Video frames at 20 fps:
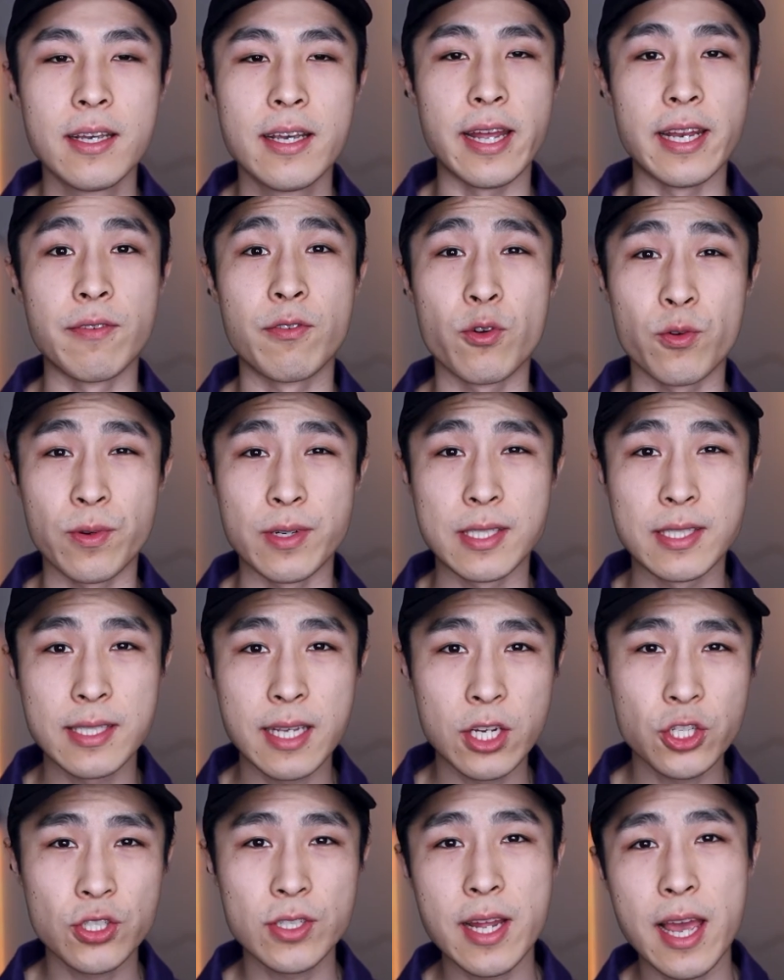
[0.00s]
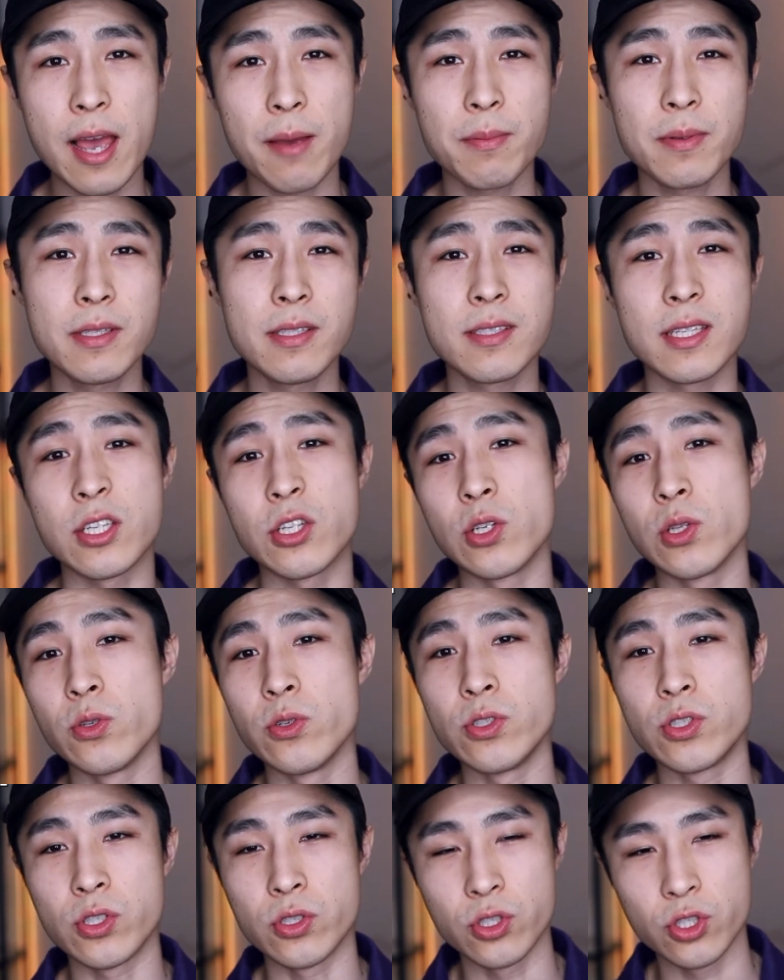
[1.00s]
And if a recession happens and you
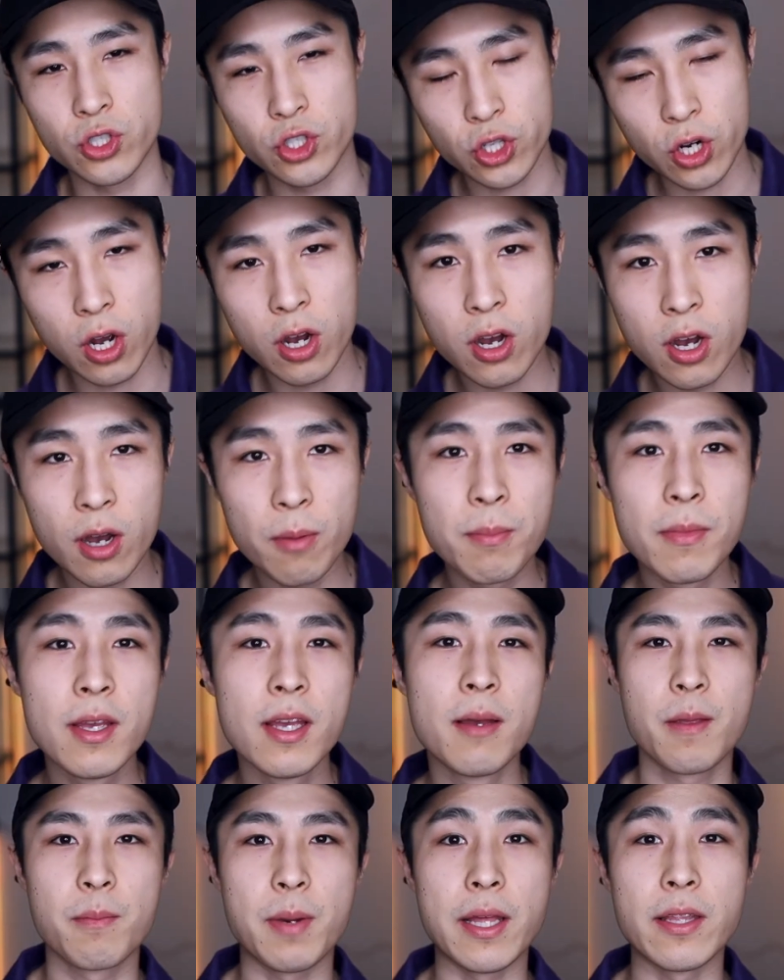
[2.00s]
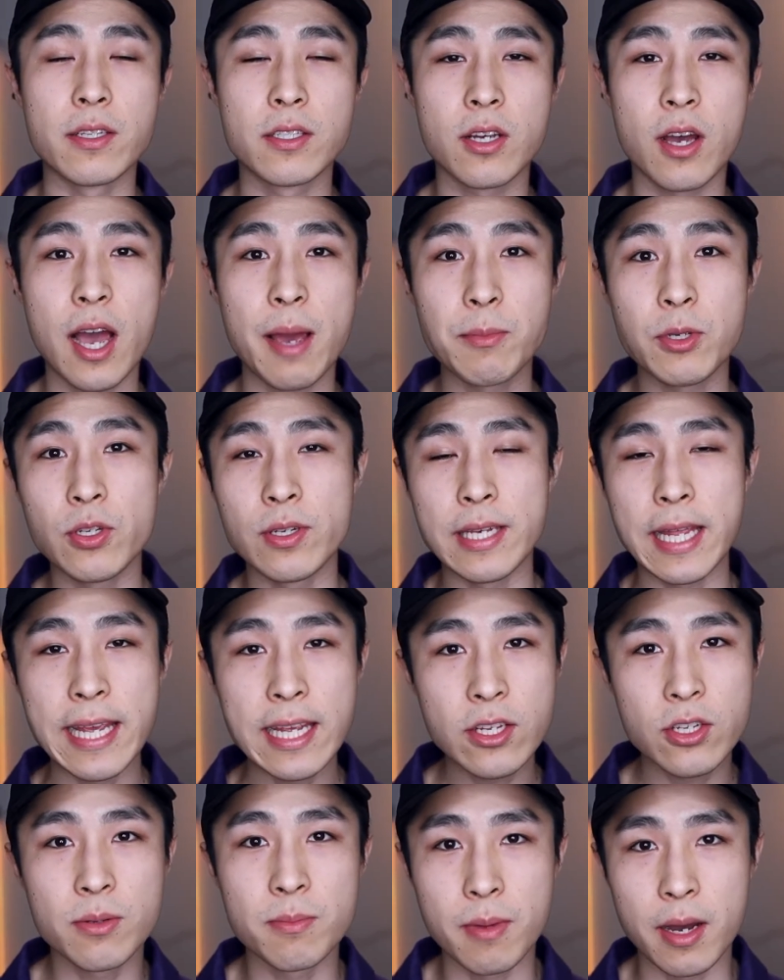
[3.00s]
lose your job, by the time you
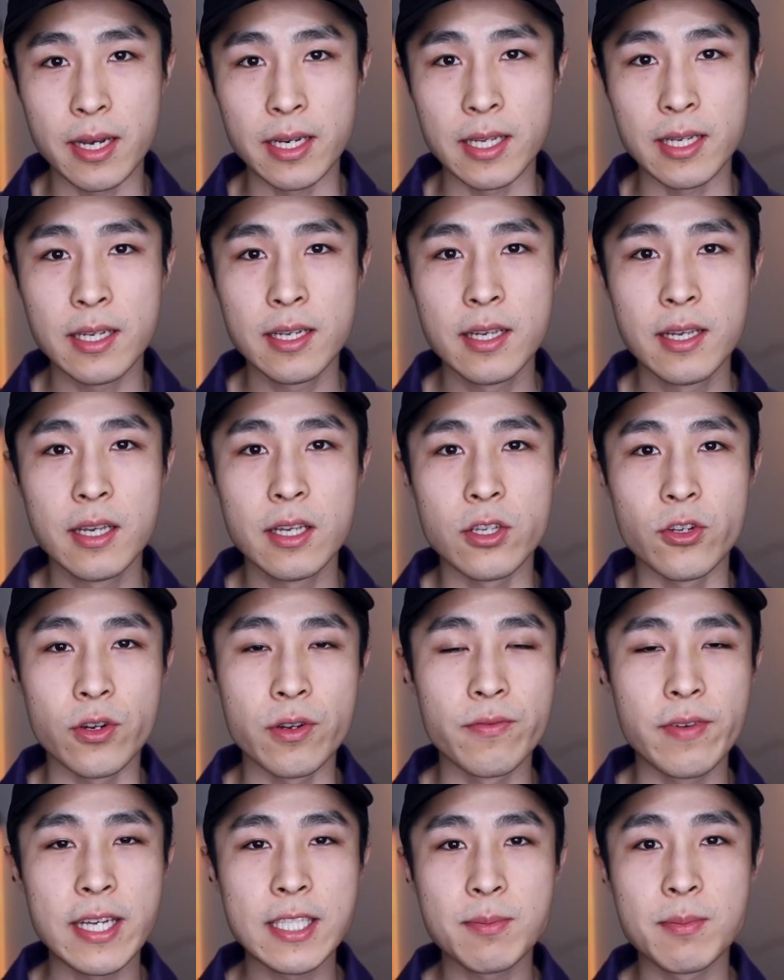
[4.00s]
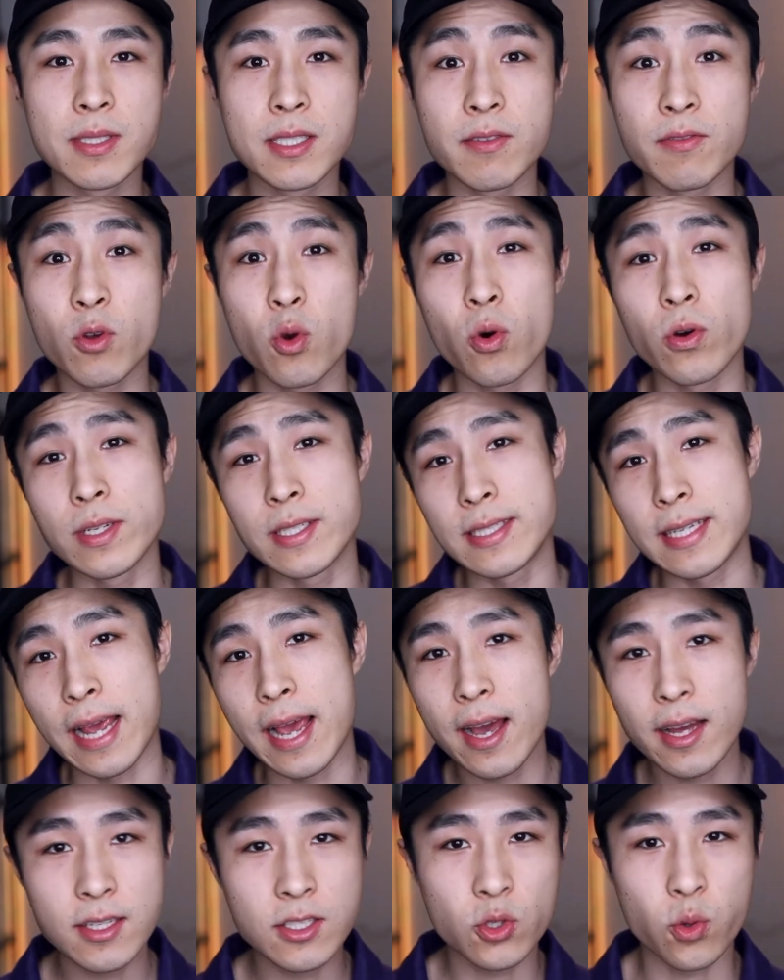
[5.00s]
need your money, your investments have gone
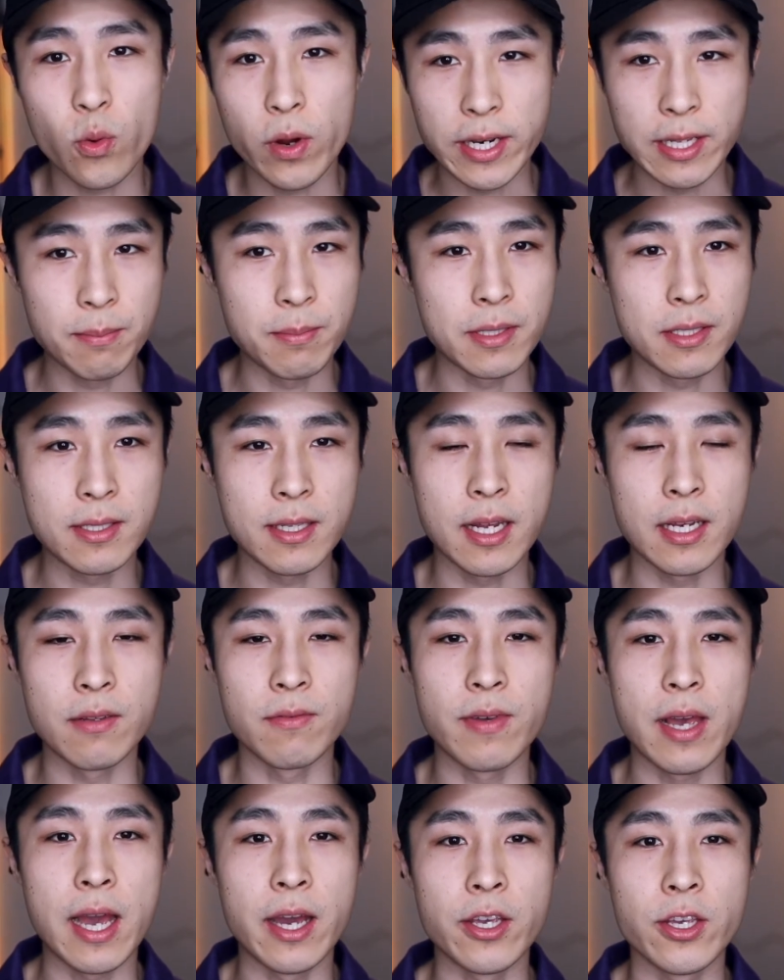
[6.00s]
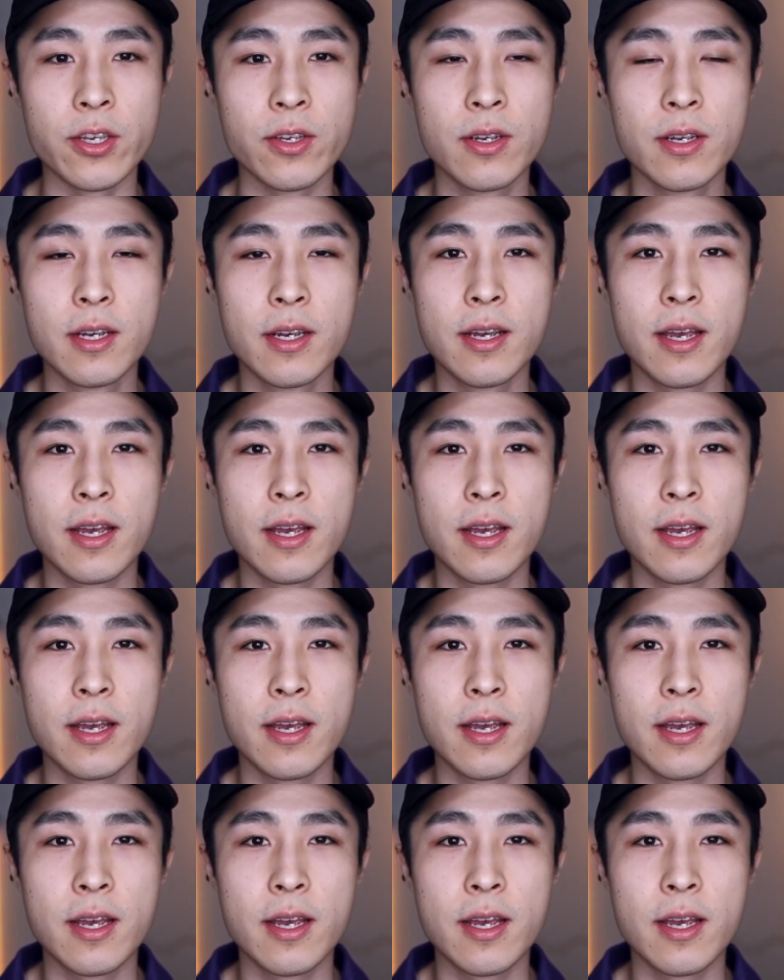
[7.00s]
down 20% in value.